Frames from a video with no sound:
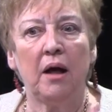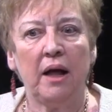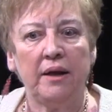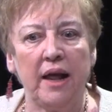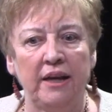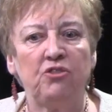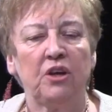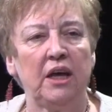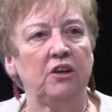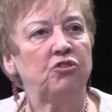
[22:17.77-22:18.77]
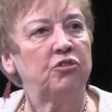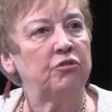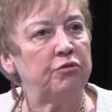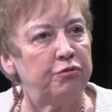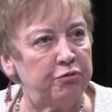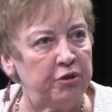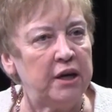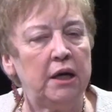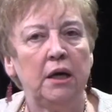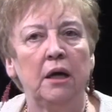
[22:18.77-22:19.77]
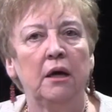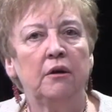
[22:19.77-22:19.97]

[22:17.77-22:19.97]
an education free